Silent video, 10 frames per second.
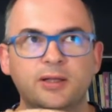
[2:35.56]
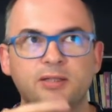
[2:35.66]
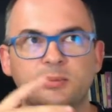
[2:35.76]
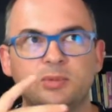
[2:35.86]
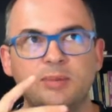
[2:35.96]

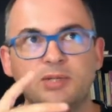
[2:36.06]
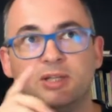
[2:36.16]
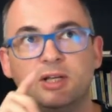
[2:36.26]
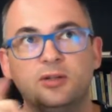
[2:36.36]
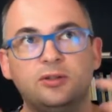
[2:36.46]
sometimes, and
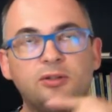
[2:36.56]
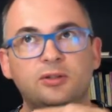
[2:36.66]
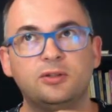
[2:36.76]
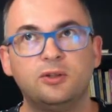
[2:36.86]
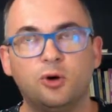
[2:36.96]
the
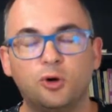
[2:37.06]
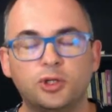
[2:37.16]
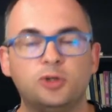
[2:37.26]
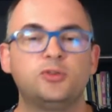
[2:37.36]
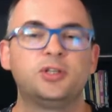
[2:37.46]

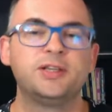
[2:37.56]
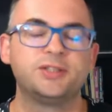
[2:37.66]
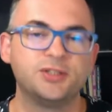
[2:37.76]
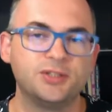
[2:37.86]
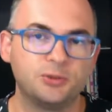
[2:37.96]
order of
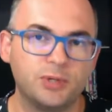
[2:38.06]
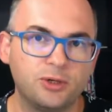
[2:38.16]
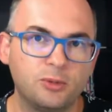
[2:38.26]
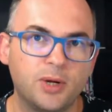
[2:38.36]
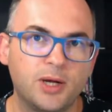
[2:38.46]
tests is
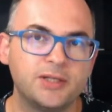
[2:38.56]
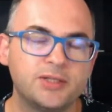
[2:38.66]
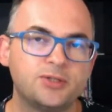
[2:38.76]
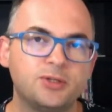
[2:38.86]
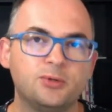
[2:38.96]

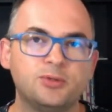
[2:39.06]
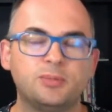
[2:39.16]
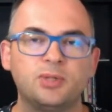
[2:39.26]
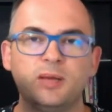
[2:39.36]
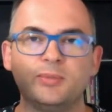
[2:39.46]
randomized. So
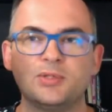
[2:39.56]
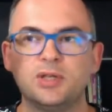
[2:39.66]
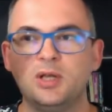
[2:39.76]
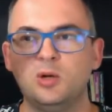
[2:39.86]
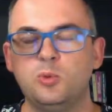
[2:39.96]
sometimes
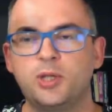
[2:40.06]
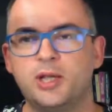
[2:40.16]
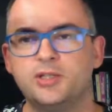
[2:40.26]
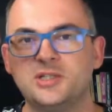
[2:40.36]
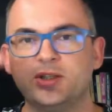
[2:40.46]
we
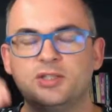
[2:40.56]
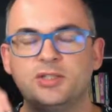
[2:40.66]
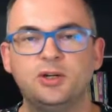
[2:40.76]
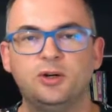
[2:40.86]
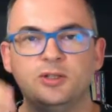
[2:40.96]
can't just
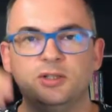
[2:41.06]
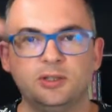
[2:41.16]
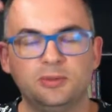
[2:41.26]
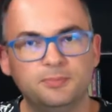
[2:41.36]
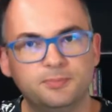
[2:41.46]
see on
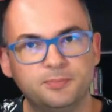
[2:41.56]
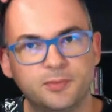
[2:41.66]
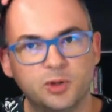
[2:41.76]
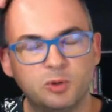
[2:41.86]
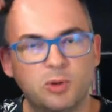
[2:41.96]
the
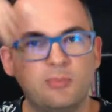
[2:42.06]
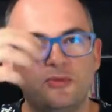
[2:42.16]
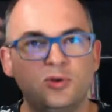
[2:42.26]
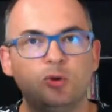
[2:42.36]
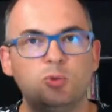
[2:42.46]
web
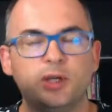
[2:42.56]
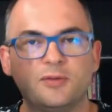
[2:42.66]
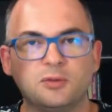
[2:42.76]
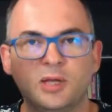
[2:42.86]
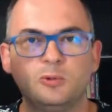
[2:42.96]
view. We
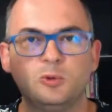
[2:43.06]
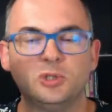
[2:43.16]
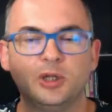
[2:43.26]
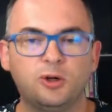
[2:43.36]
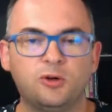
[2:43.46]
have to
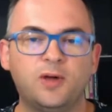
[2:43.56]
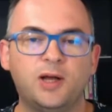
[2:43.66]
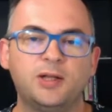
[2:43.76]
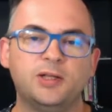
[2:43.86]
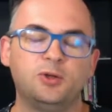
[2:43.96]
download the log
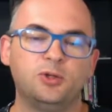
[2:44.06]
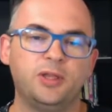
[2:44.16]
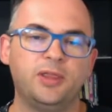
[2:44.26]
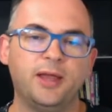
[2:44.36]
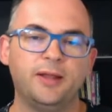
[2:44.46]
file and only
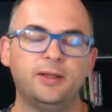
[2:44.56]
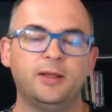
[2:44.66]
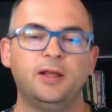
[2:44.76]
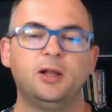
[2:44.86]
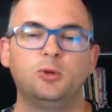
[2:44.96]
then
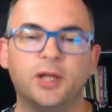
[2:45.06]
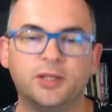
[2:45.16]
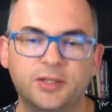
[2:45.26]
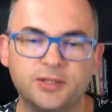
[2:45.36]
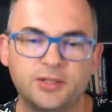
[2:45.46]
look
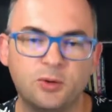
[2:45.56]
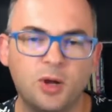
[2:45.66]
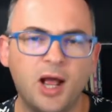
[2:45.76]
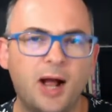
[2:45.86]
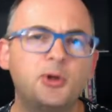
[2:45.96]
at this. So
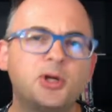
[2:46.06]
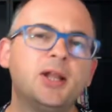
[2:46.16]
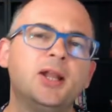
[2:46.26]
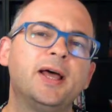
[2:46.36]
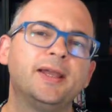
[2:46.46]
our
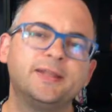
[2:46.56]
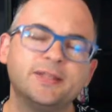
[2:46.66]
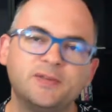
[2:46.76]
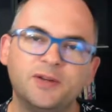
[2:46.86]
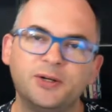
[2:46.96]
client
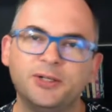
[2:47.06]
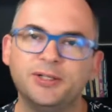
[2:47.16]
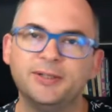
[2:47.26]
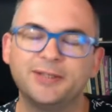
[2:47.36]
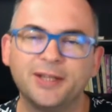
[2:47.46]
is
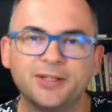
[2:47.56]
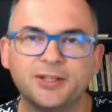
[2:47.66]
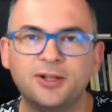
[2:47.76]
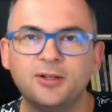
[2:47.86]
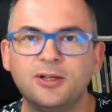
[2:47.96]
very
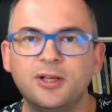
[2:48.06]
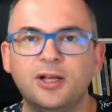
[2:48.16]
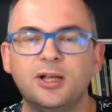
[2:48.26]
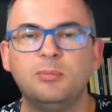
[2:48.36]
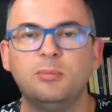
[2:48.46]
technical,
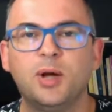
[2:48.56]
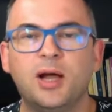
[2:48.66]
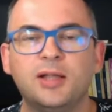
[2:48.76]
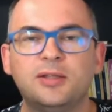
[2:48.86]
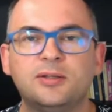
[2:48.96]

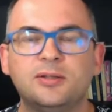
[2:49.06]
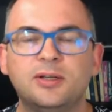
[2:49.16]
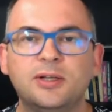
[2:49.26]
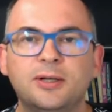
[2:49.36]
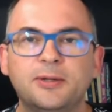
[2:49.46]
but
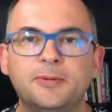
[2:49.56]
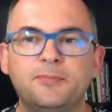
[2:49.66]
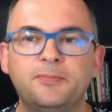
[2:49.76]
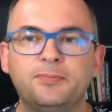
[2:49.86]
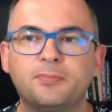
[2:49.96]

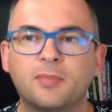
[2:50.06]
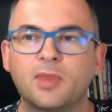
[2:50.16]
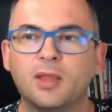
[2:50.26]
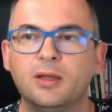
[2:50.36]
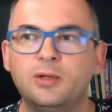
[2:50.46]

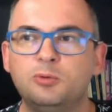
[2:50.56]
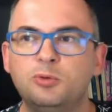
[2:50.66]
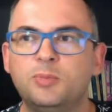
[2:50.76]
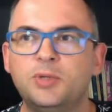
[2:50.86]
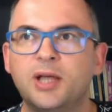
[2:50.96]
it
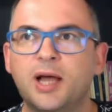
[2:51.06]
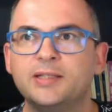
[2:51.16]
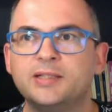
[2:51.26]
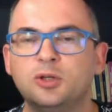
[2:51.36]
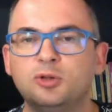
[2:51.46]
would be
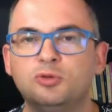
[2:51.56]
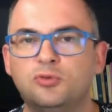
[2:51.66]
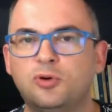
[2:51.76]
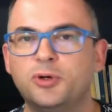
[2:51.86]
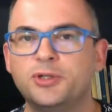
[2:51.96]
nice not to
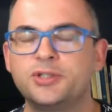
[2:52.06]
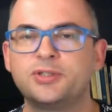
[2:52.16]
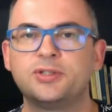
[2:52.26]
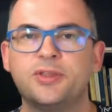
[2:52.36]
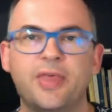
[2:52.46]

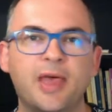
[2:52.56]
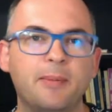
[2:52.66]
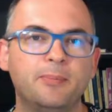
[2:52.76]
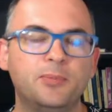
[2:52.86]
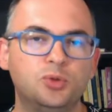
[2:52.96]
force
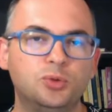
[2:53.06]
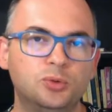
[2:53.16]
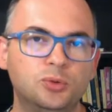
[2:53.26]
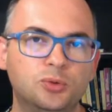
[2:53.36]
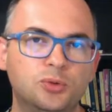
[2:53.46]
them
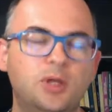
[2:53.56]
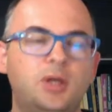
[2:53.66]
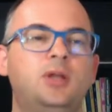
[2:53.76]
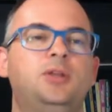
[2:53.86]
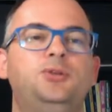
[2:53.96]
to
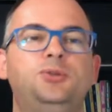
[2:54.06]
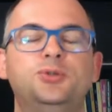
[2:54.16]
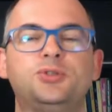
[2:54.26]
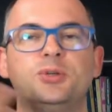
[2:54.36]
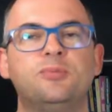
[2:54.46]

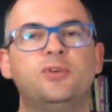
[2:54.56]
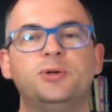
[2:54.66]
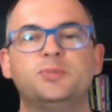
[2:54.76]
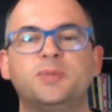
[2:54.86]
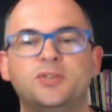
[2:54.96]
use some
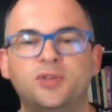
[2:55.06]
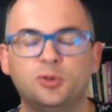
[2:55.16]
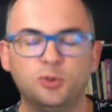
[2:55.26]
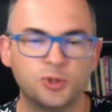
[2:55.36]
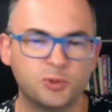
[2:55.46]
very specific
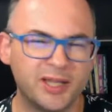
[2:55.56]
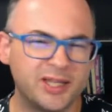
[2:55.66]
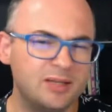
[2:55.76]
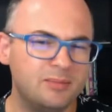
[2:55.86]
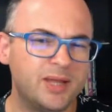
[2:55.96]
tools. So I
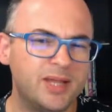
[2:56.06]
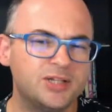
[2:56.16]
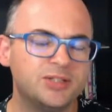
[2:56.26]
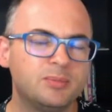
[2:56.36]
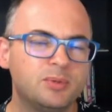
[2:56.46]
can
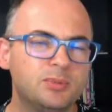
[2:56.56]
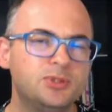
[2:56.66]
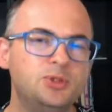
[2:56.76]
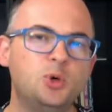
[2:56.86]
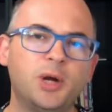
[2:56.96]
imagine that probably
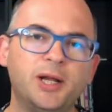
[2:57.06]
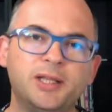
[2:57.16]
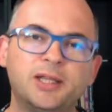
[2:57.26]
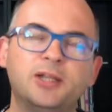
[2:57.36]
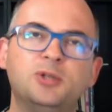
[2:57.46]
New
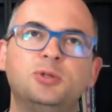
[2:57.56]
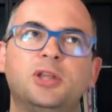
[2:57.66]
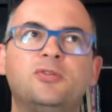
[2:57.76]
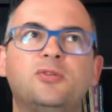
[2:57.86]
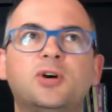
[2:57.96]
Relic can do
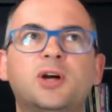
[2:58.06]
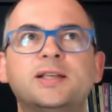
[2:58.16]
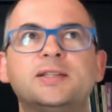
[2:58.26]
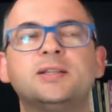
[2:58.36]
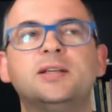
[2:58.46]
that for
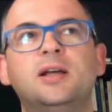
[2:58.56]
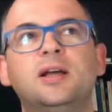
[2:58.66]
us.